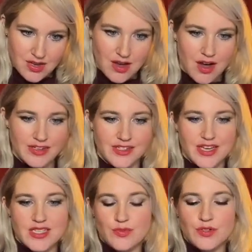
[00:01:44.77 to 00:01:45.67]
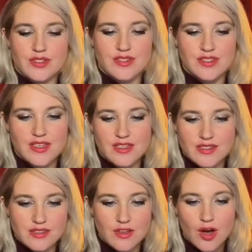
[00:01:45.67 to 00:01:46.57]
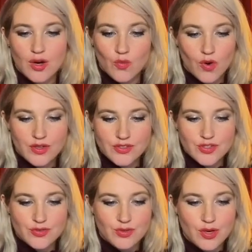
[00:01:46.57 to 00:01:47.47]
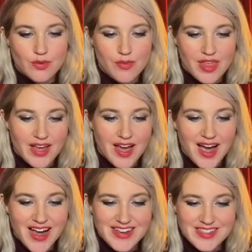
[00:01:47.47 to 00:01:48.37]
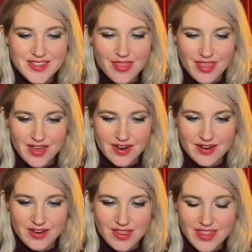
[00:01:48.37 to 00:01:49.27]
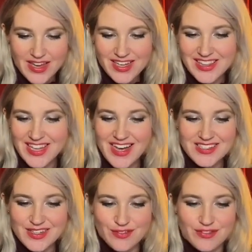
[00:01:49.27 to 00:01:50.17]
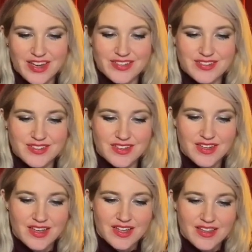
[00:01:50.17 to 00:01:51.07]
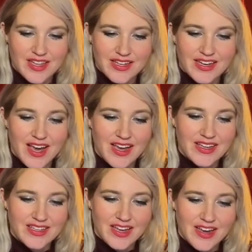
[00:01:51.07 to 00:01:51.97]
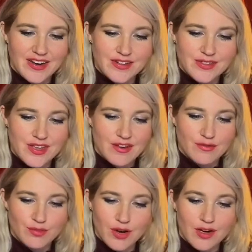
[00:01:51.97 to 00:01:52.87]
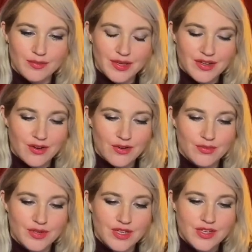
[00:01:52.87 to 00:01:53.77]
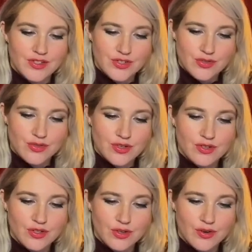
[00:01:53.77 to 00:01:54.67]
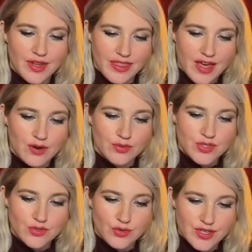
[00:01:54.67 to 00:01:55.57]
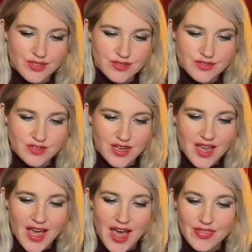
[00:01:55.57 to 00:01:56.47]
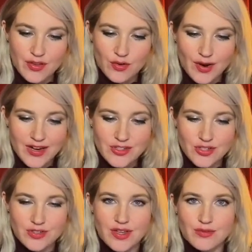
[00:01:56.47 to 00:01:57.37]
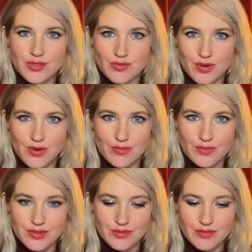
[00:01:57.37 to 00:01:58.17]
On desperate seas long wont to roam, thy hyacinth hair, thy classic face, thy naiad airs have brought me home to the glory that was Greece, and the grandeur that was Rome.